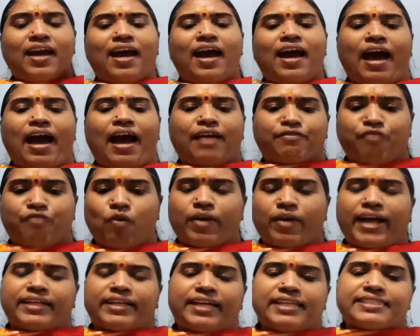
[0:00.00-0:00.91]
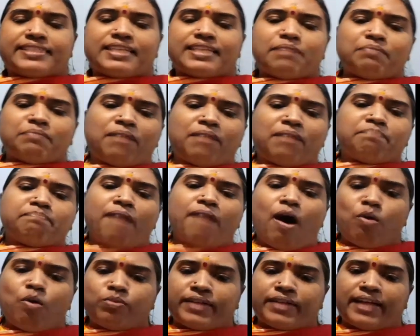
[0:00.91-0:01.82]
and for getting some
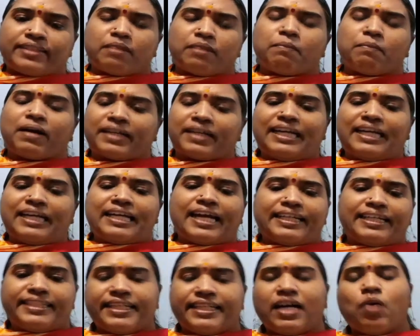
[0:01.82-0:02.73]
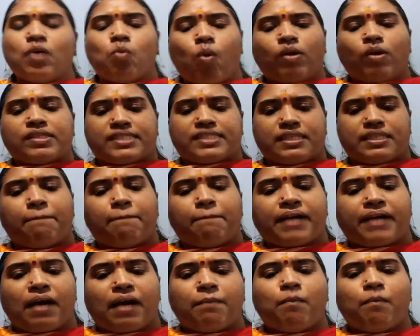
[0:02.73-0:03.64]
amount, and the money lender was
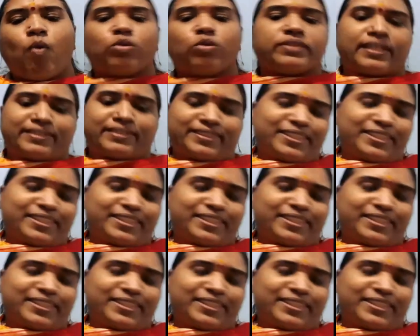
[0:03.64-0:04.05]
Brahmodhat.